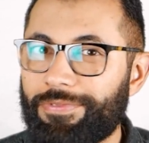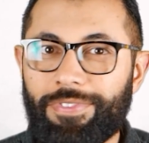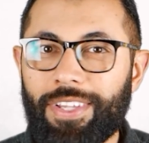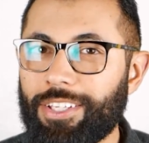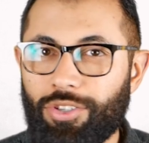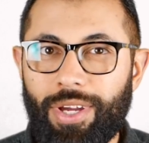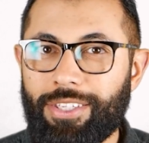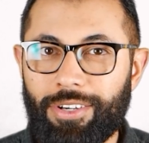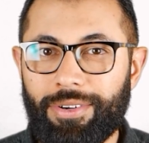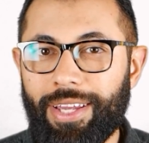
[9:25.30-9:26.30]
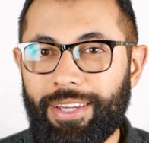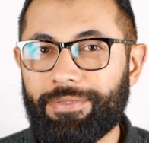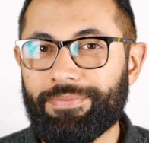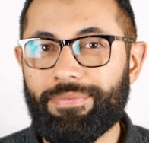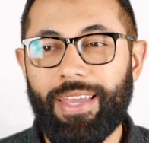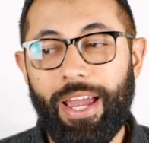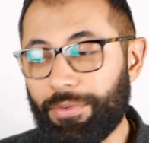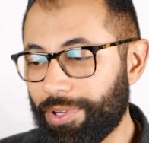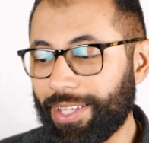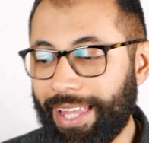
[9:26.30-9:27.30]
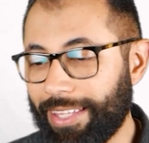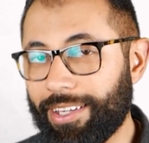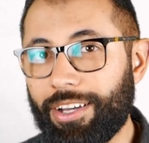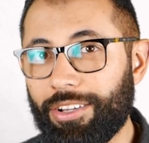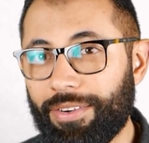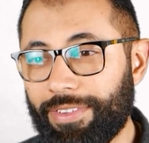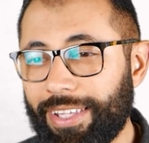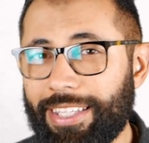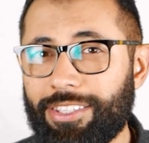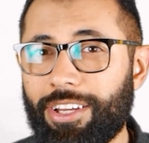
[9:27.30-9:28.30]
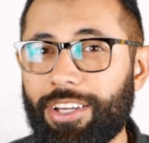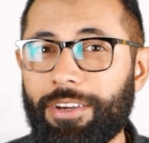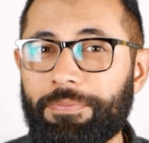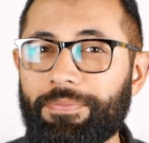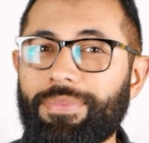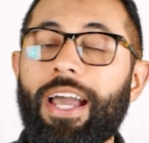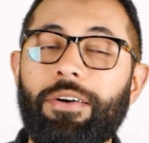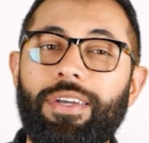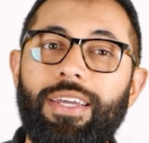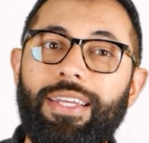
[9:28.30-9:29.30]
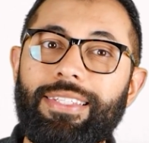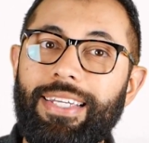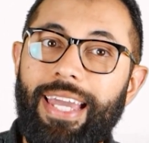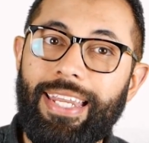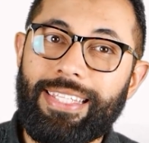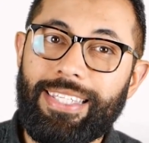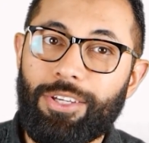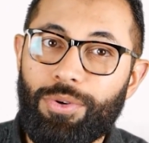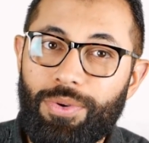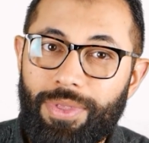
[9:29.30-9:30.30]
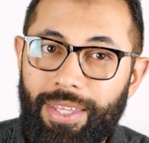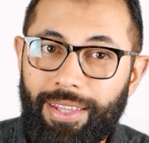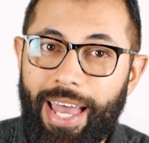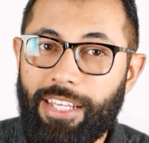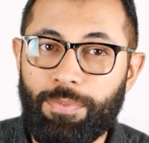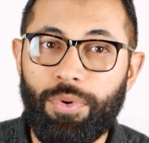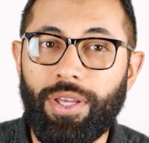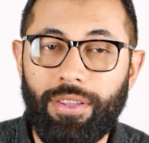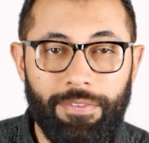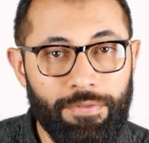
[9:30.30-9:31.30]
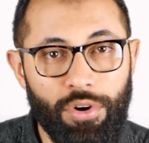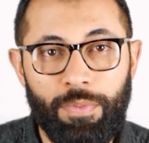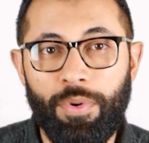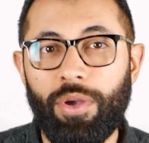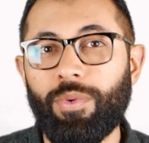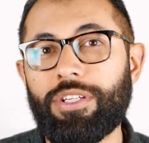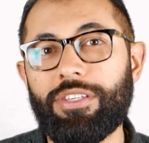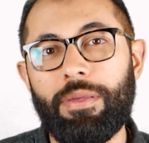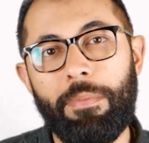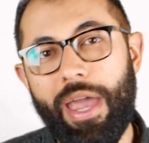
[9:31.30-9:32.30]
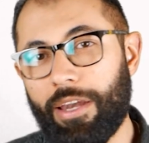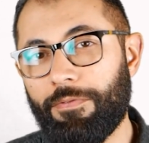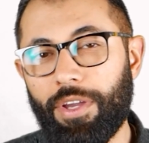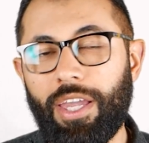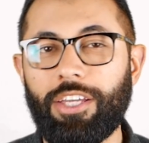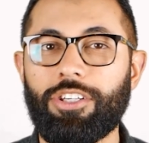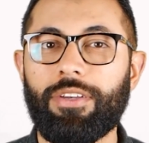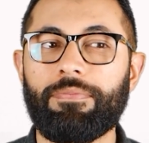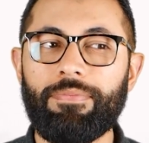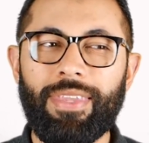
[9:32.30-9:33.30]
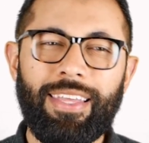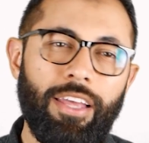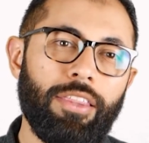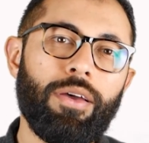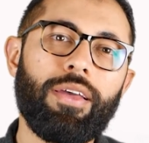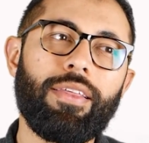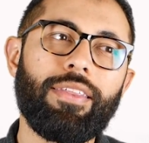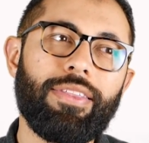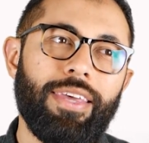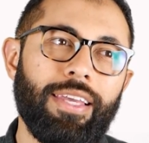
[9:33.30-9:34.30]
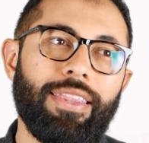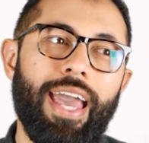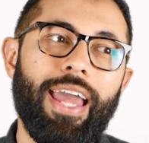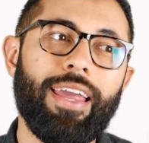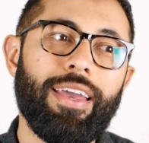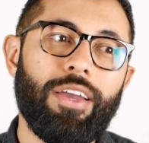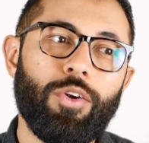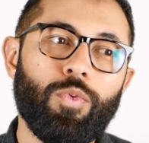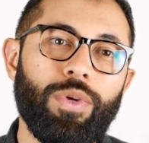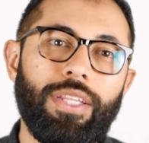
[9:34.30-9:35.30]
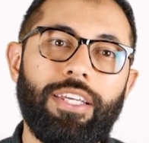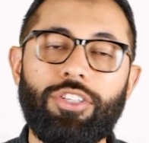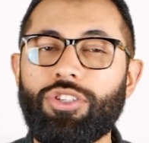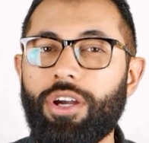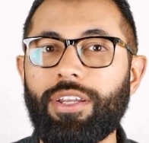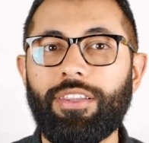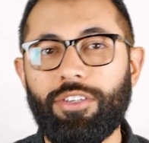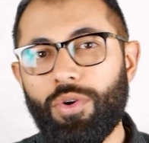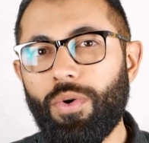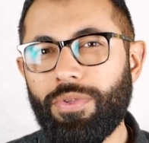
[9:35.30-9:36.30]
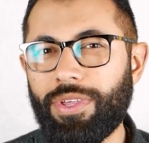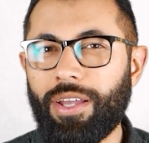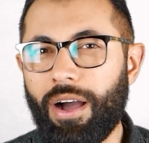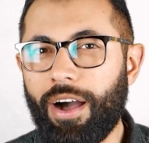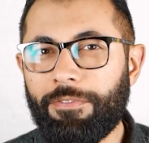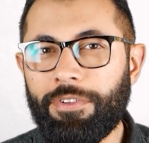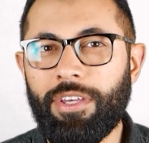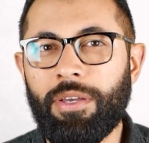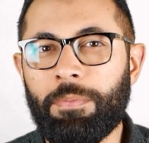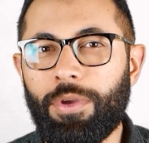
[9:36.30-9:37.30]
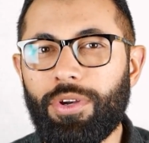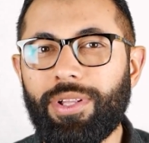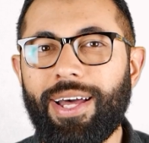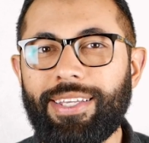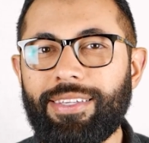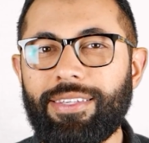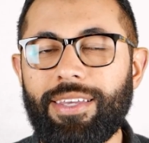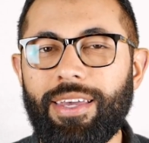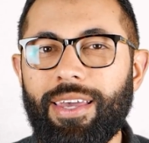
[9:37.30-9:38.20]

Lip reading: Felix Grays are great. I really like the color of the lenses on here. Now, to get into the last point, the fourth point, which is the magnification. Now, the thing that really started this whole thing off with the computer glasses